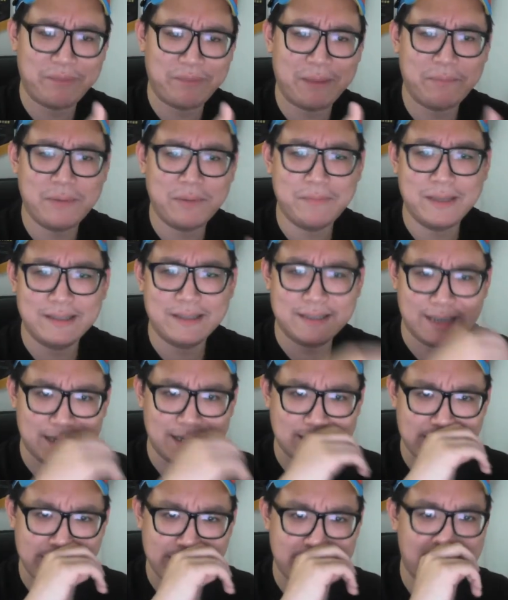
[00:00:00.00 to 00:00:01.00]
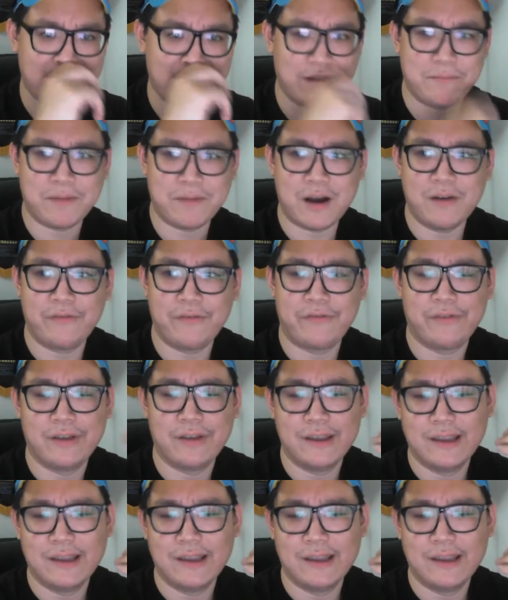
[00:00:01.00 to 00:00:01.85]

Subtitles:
peppermint taste that you get in your mouth